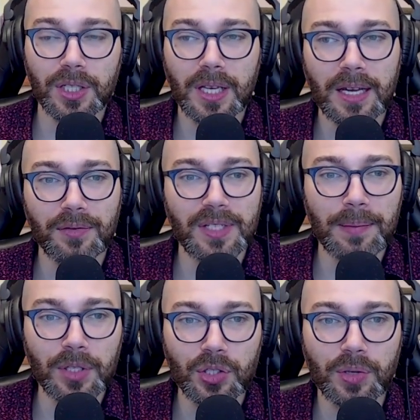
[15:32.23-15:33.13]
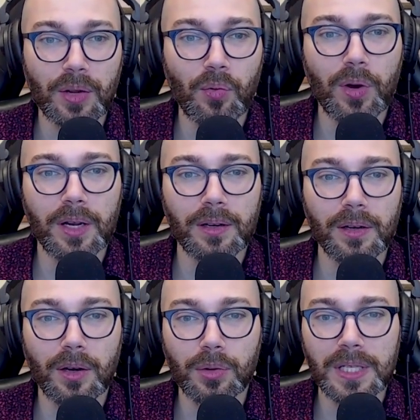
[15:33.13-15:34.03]
to kind of demonstrate what
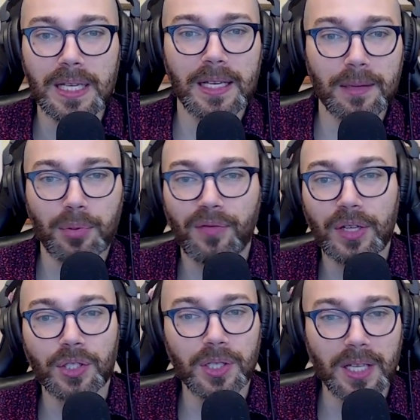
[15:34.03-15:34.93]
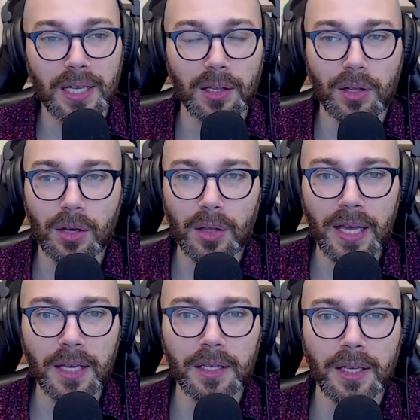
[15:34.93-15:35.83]
OT and prevention can look
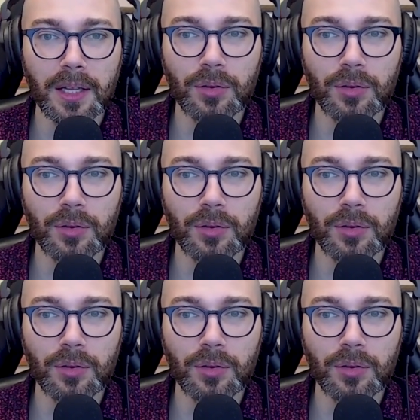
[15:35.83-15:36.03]
like. Can